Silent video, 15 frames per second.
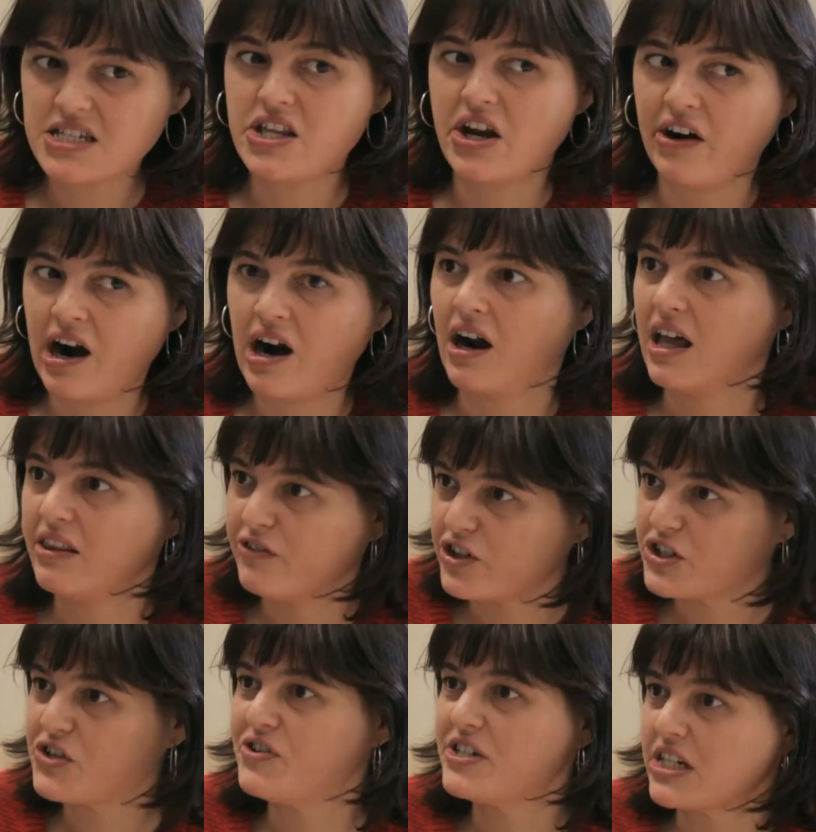there are
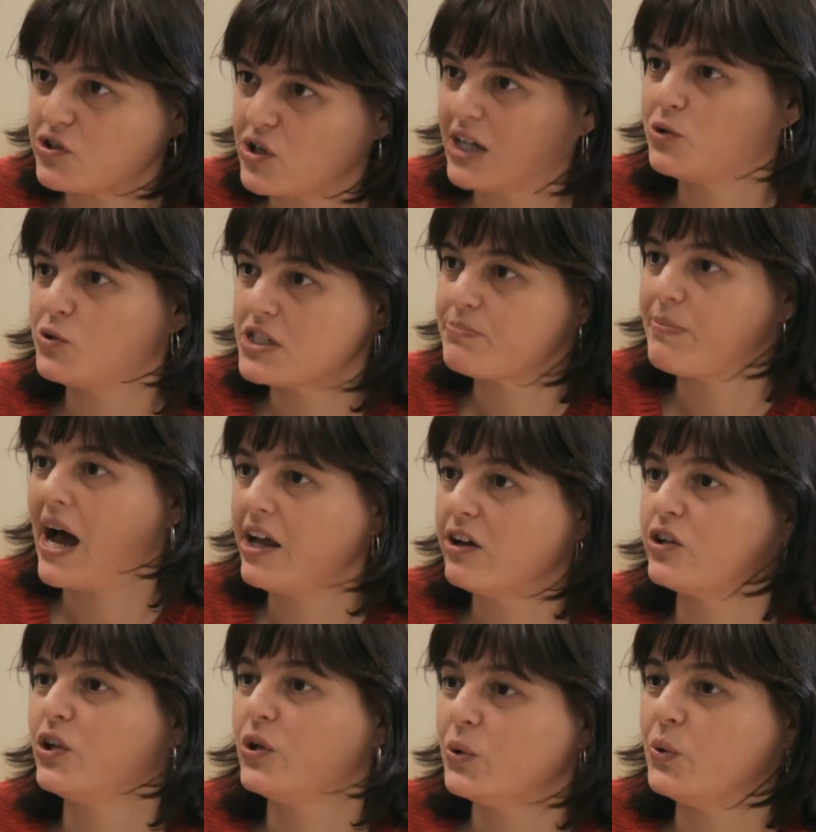adversaries that try to spy
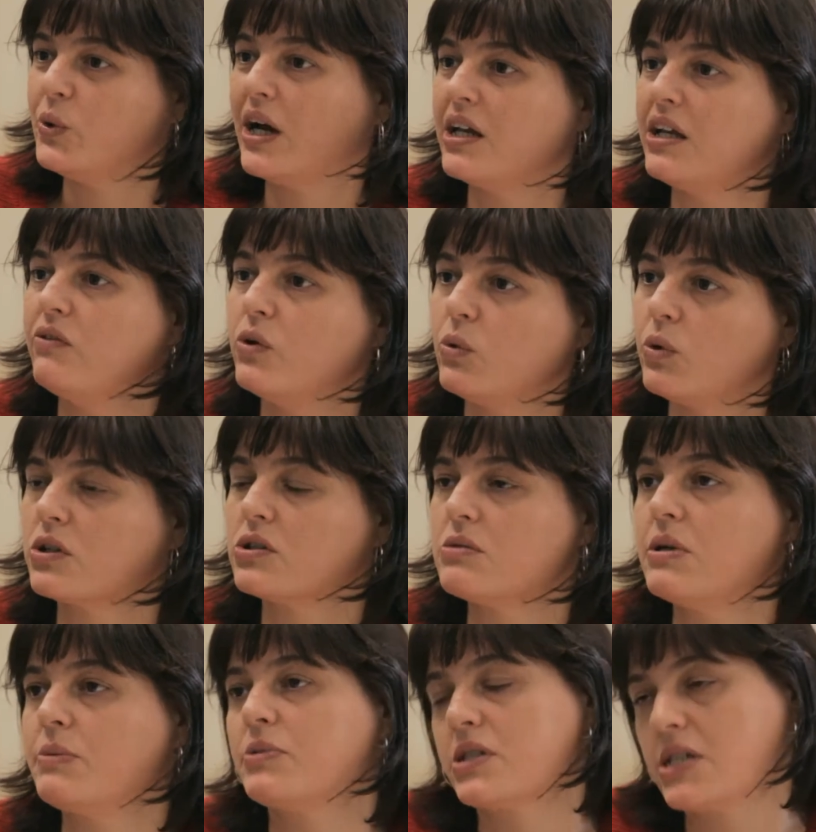on you, and if you want to
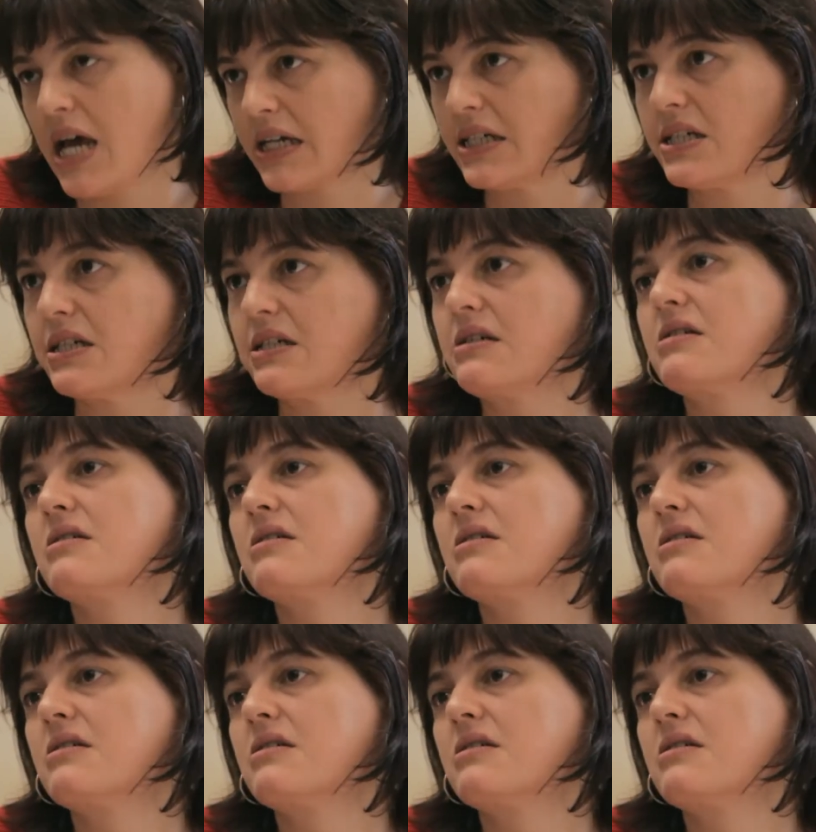be protected,